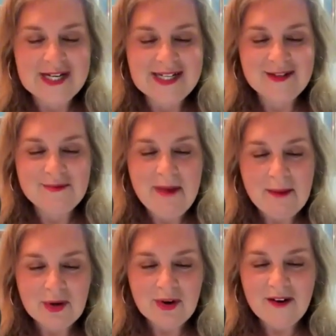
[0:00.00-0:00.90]
She is a
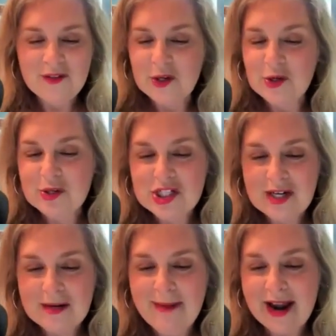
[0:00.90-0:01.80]
member of the
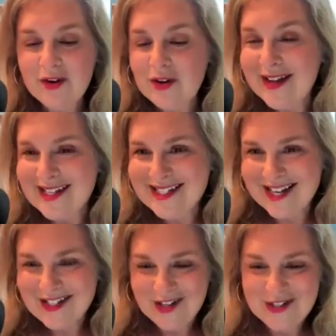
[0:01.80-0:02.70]
Christian Medical and
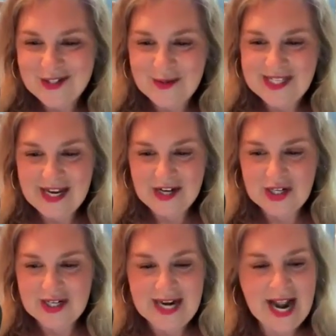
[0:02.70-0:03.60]
Dental
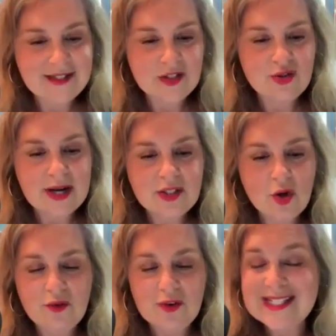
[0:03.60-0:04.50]
Association and has
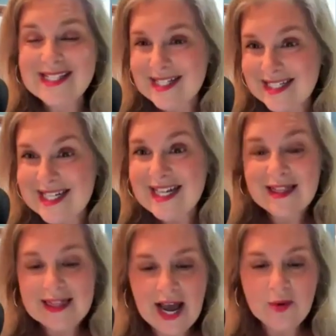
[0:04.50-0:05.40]
addressed over
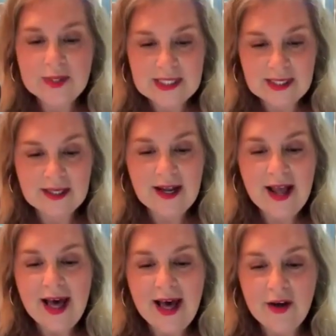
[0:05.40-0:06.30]
16,000
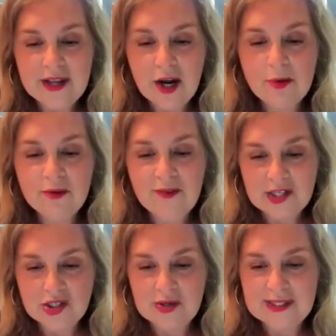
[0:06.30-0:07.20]
healthcare
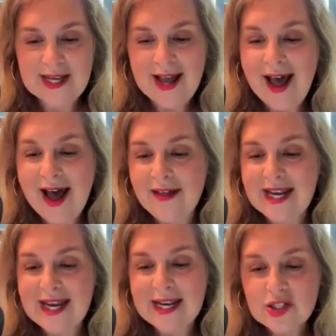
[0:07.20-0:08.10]
professionals
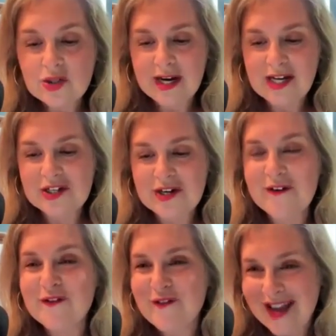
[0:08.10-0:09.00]
on the integration
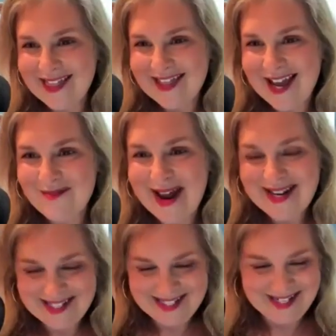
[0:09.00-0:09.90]
of faith and
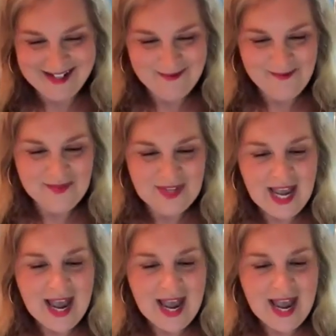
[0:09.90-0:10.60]
medicine.